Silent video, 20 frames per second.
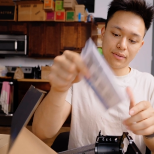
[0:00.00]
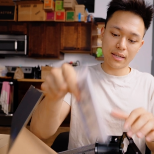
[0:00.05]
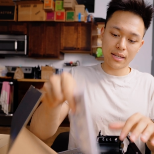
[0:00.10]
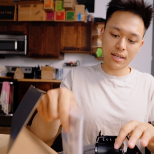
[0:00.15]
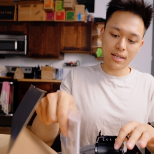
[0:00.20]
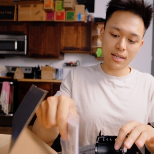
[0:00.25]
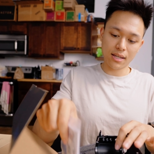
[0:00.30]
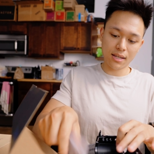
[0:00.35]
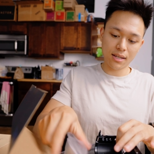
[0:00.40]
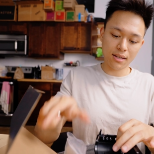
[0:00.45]

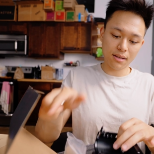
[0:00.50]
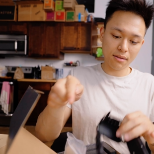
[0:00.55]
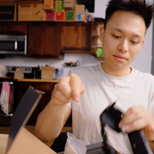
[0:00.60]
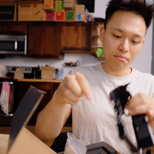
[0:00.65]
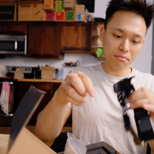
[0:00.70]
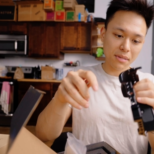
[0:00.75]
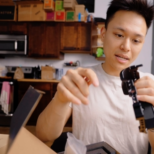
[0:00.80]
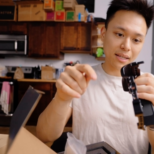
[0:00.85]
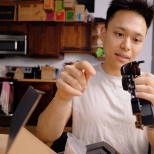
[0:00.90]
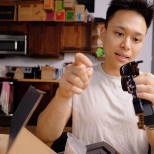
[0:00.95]
a
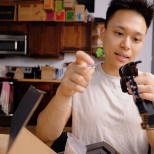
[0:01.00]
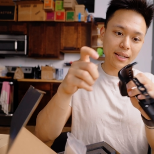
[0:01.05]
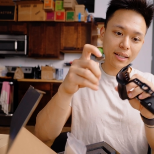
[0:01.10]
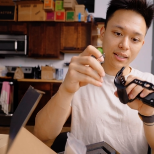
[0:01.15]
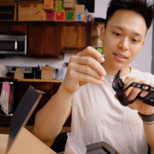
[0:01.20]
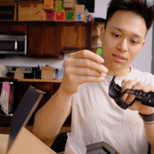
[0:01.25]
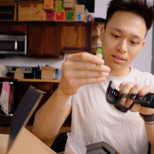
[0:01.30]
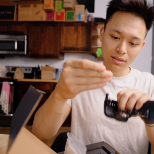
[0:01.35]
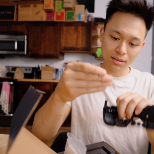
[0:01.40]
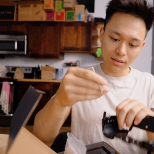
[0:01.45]
magnetic
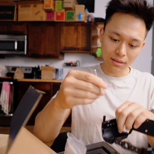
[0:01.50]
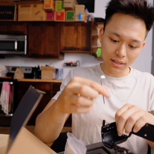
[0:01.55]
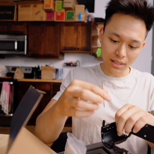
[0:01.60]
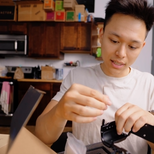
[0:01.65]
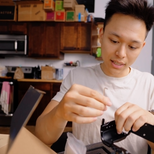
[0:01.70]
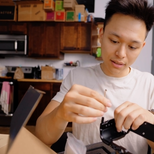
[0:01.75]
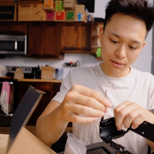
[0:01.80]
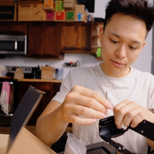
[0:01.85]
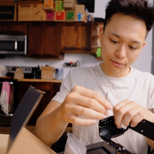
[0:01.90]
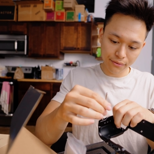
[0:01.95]

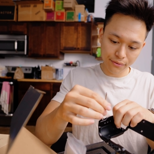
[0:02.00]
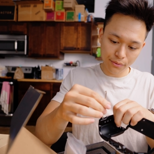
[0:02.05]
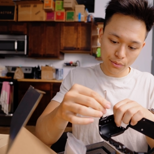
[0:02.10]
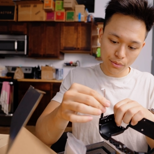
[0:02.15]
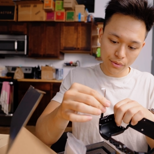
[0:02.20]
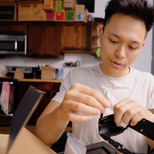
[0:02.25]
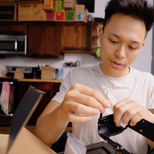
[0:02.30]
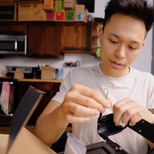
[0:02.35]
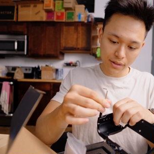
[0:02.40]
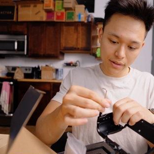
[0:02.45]
slot for
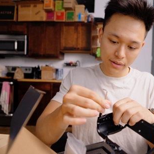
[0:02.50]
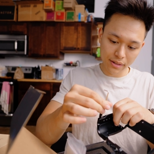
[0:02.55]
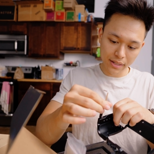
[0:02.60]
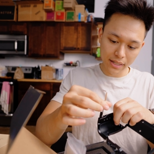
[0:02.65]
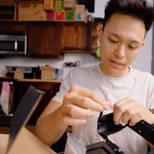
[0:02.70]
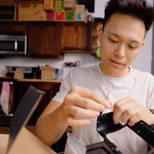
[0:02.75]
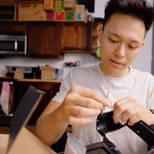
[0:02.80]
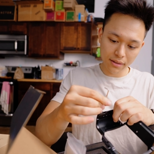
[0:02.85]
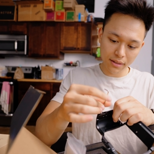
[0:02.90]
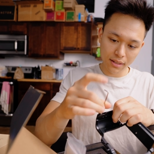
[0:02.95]
their Allen